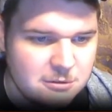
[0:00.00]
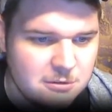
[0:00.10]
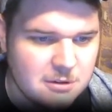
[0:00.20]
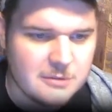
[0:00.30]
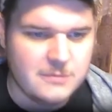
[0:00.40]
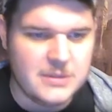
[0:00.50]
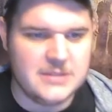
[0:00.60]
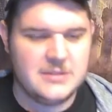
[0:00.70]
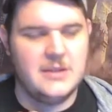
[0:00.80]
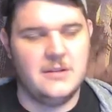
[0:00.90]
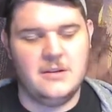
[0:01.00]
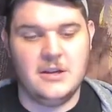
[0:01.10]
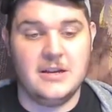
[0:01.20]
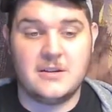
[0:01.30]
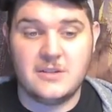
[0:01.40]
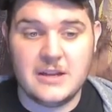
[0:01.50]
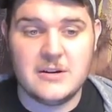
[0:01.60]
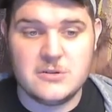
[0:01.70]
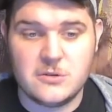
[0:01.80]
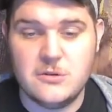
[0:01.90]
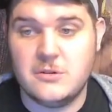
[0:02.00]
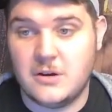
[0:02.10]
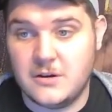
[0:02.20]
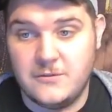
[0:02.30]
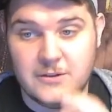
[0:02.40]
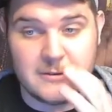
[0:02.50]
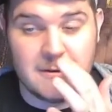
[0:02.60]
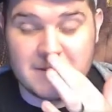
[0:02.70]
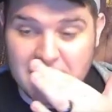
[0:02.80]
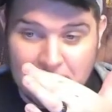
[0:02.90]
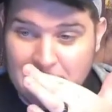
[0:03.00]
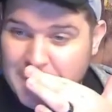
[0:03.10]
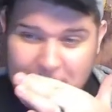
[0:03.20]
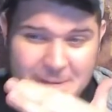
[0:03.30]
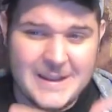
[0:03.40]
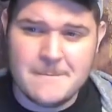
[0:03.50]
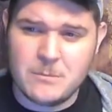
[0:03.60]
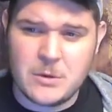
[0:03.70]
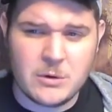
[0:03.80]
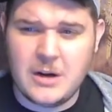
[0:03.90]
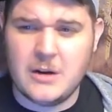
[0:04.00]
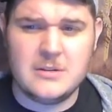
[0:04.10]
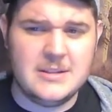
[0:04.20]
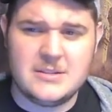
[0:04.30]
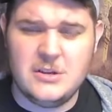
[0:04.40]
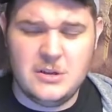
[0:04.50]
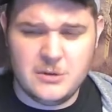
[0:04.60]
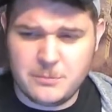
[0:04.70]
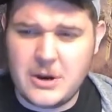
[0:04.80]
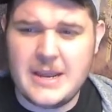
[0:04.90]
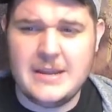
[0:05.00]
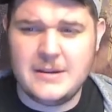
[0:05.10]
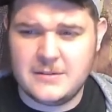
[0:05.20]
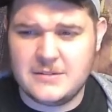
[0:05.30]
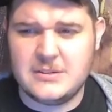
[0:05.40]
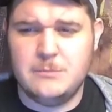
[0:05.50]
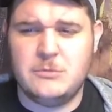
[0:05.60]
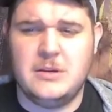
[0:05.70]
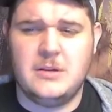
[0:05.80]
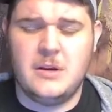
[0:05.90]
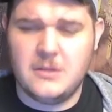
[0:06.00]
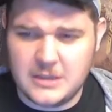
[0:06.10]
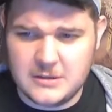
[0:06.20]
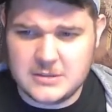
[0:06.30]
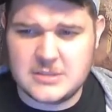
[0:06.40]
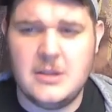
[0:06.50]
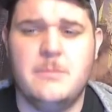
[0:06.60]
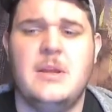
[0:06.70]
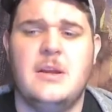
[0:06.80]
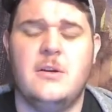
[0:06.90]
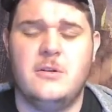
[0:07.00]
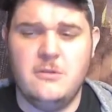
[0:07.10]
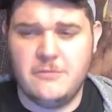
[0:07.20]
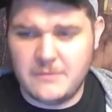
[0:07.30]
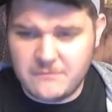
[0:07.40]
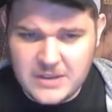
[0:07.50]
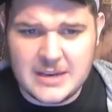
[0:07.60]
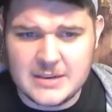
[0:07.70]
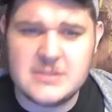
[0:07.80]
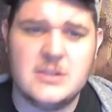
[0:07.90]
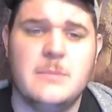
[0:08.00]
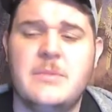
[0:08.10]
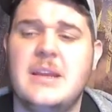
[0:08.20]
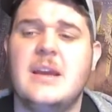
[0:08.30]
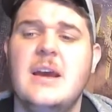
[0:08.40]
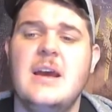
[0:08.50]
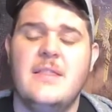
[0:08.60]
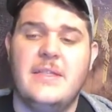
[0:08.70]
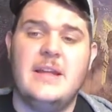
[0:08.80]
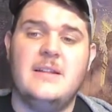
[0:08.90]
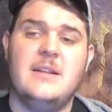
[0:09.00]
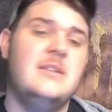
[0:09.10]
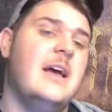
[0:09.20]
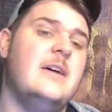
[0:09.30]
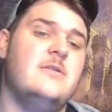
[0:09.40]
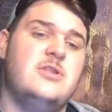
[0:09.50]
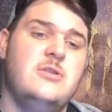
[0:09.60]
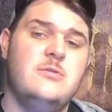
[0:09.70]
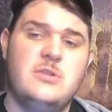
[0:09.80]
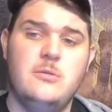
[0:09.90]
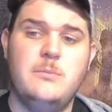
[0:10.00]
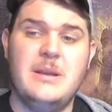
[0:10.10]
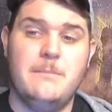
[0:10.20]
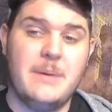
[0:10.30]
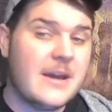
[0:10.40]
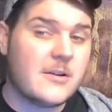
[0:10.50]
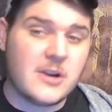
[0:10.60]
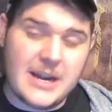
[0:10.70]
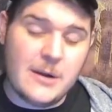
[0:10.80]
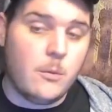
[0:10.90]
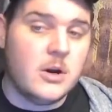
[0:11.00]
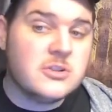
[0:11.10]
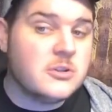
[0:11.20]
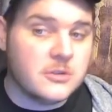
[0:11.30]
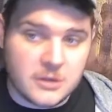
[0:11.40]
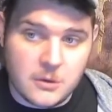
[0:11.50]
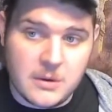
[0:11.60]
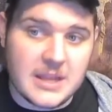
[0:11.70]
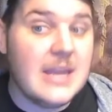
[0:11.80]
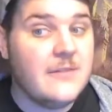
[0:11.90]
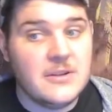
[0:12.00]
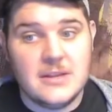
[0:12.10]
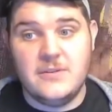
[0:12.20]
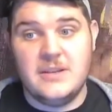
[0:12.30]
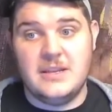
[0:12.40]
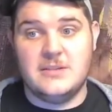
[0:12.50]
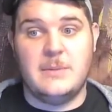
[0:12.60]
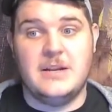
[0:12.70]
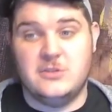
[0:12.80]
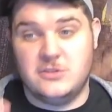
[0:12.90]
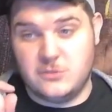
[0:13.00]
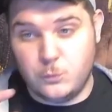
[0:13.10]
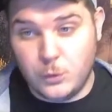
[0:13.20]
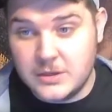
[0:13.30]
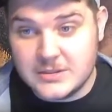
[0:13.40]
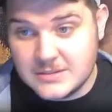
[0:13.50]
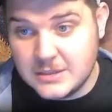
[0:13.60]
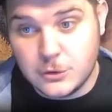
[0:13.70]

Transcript: or see, you got cleric, druid, and artificer. So regardless, you're praying to something, calling on something, or you've invented something that allows you to be better at what you're doing, even if it is by just one single